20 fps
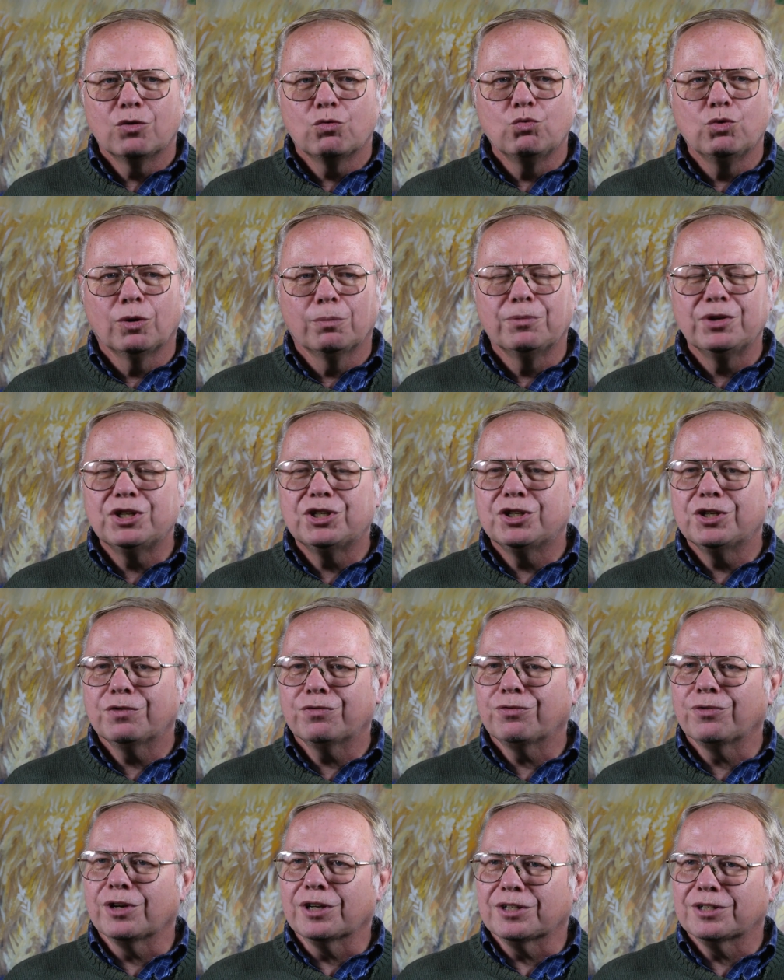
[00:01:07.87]
will be
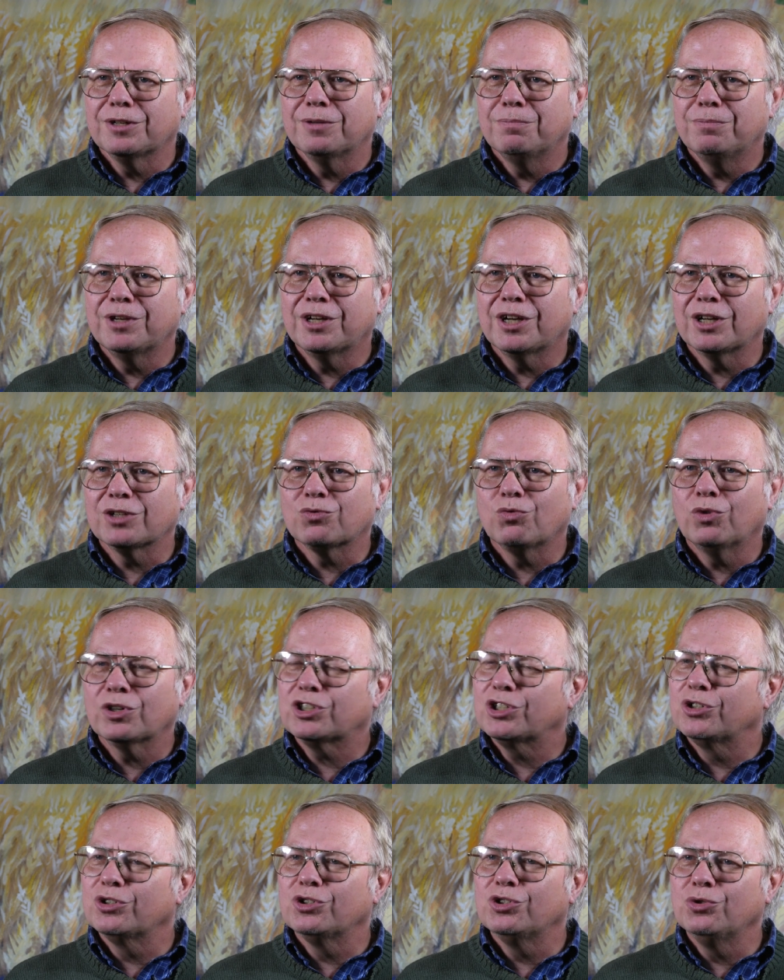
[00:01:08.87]
different because
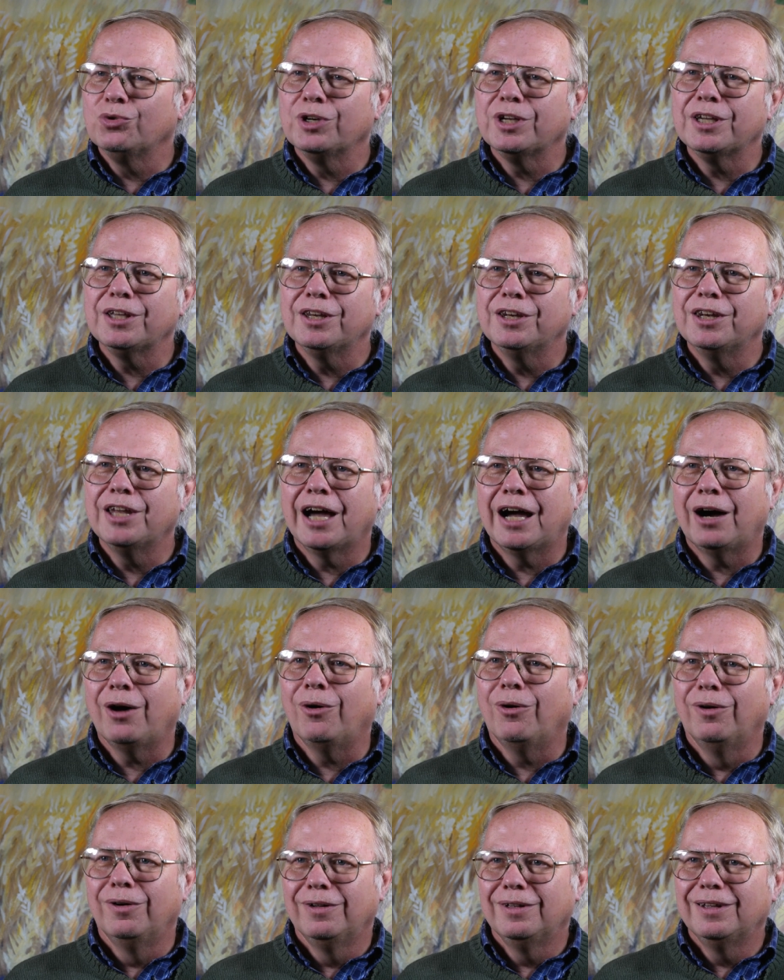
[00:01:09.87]
what you're doing now.